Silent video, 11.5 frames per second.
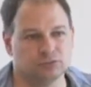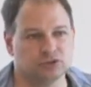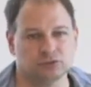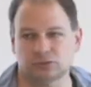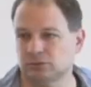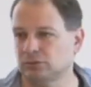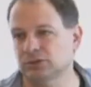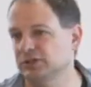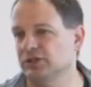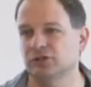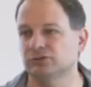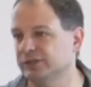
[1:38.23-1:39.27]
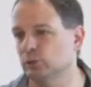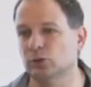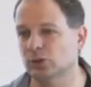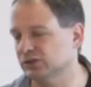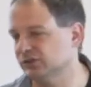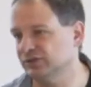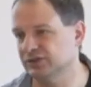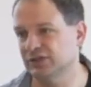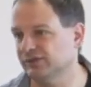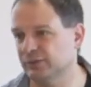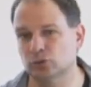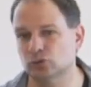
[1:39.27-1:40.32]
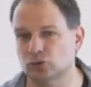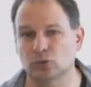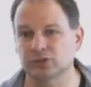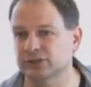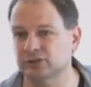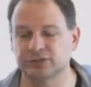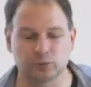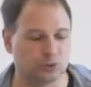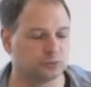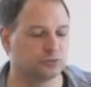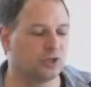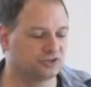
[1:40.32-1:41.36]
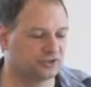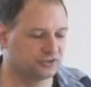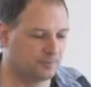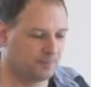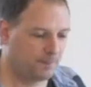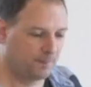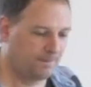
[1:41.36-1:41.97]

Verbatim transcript: you know, or in the real world if, it, if I'm controlling a real world process.